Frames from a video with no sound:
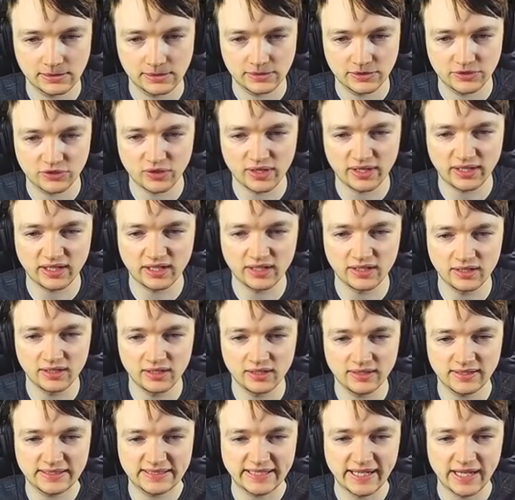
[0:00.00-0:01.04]
So I
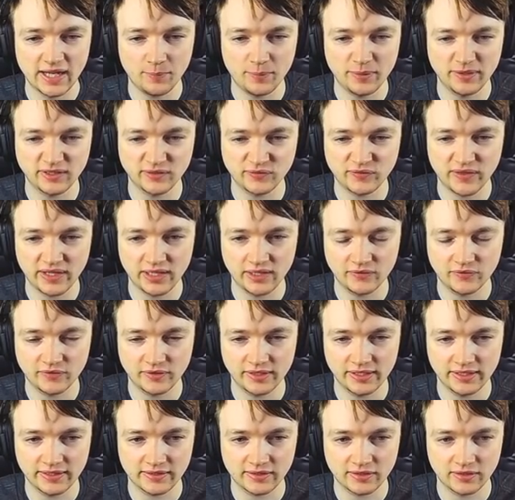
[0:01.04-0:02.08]
can set up a defend for
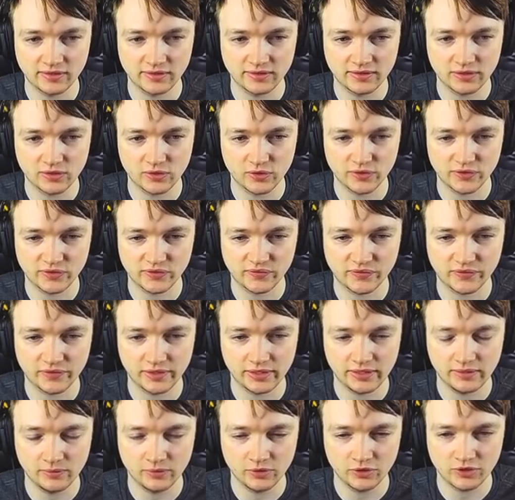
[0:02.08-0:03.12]
next turn to cost
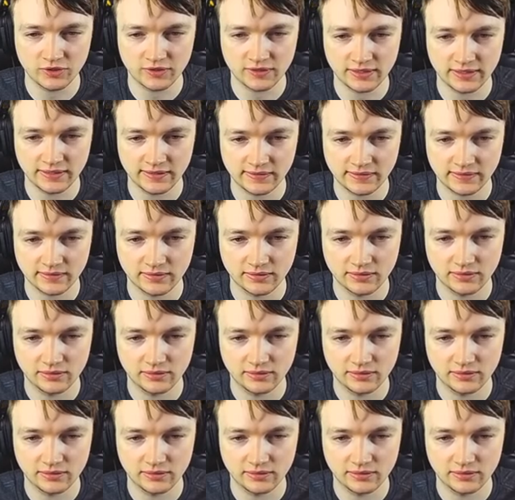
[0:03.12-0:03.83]
free, which is nice.